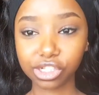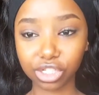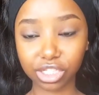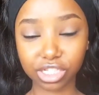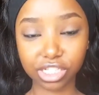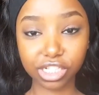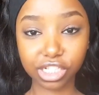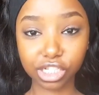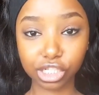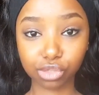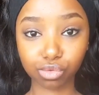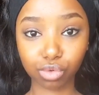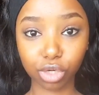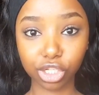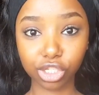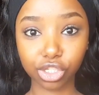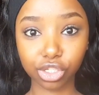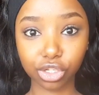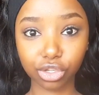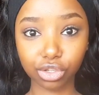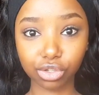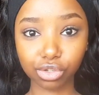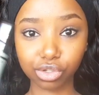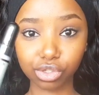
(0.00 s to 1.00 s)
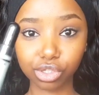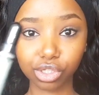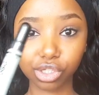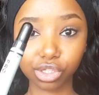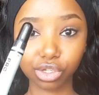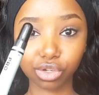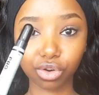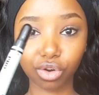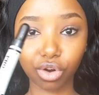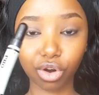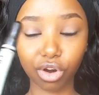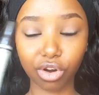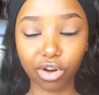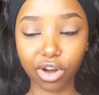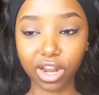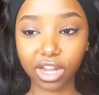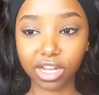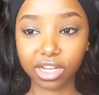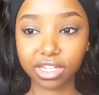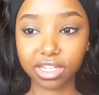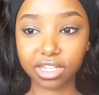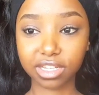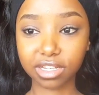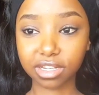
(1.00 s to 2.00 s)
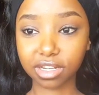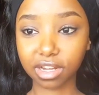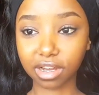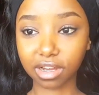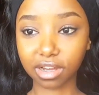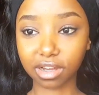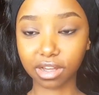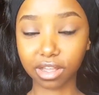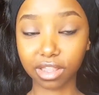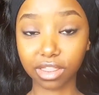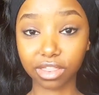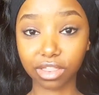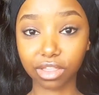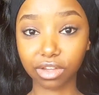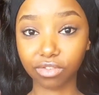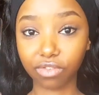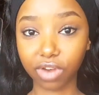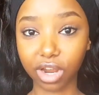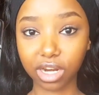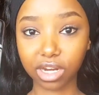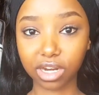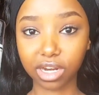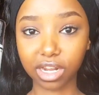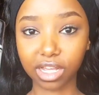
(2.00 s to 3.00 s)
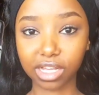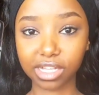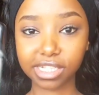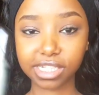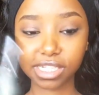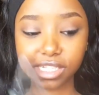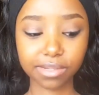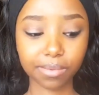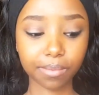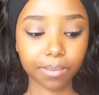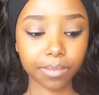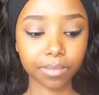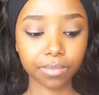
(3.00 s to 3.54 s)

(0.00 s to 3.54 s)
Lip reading: So this is what you use to correct the redness.